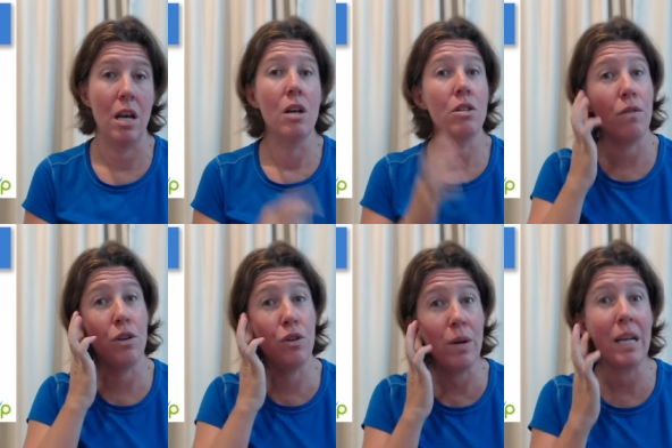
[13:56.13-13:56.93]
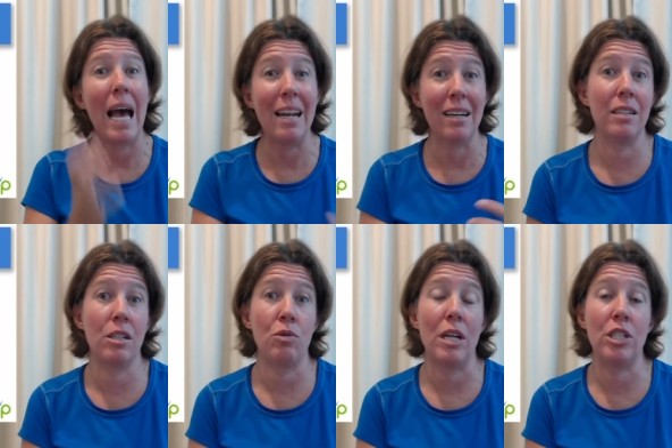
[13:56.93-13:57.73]
So if you're doing adductor
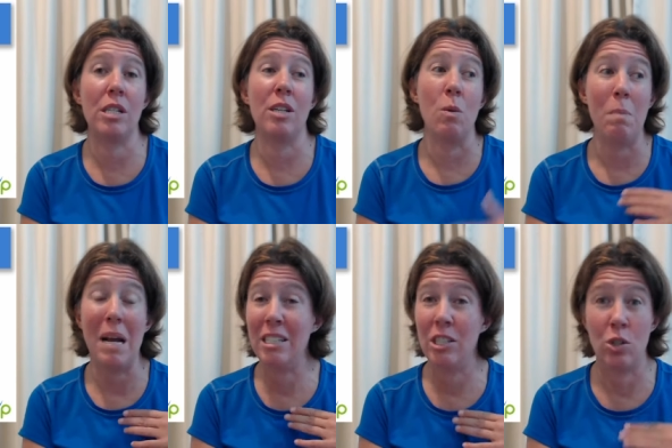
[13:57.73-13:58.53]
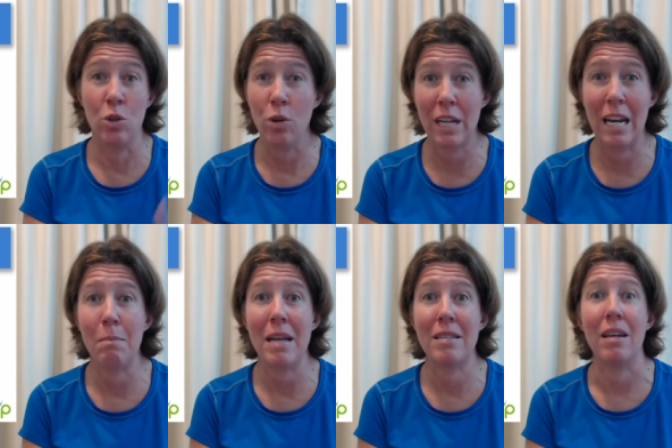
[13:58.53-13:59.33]
stretches and your pain's just not getting
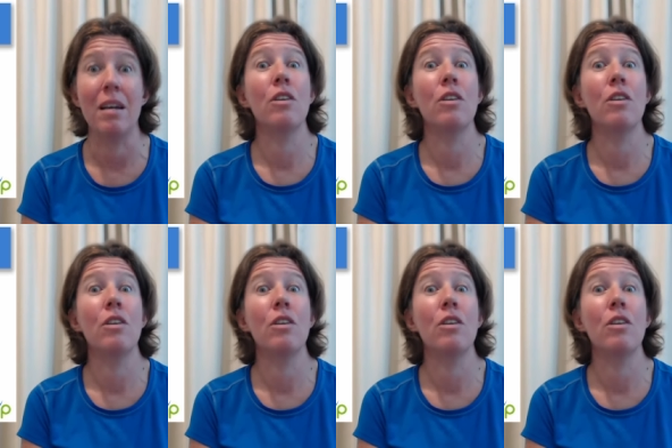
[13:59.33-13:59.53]
better,